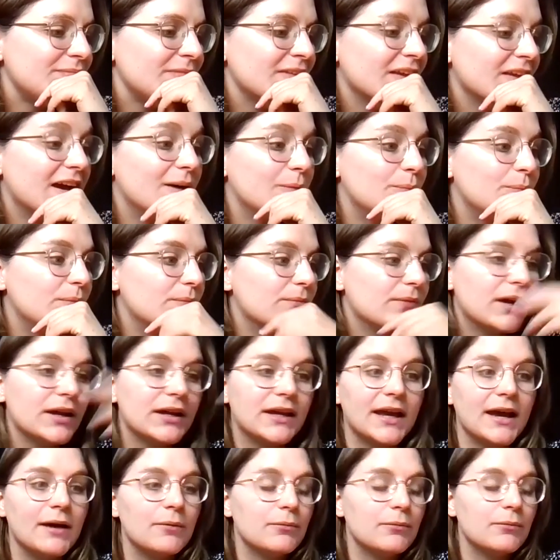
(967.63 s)
and
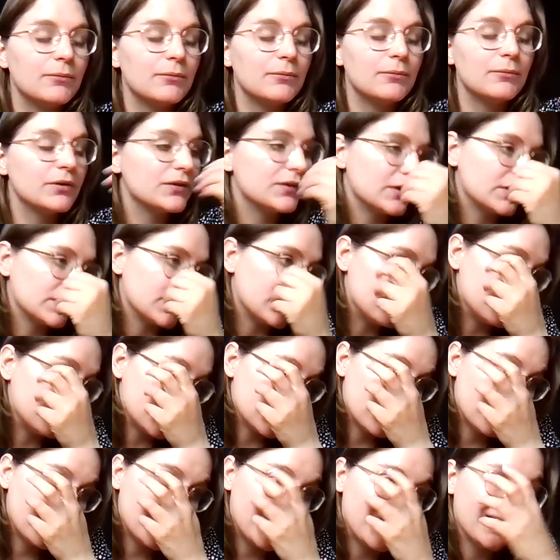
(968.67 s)
again, with So Clever
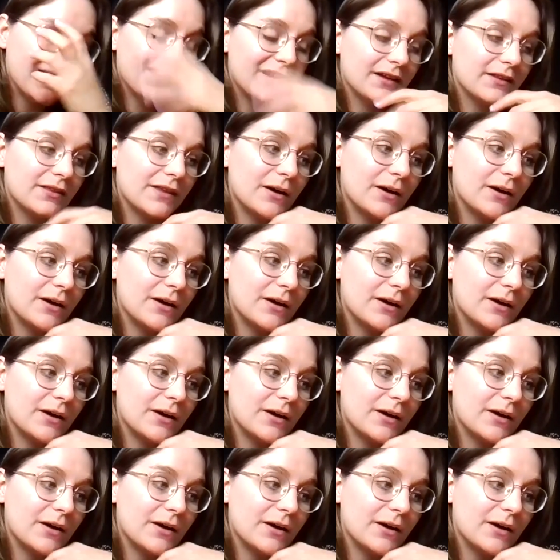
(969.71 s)
You're Thick,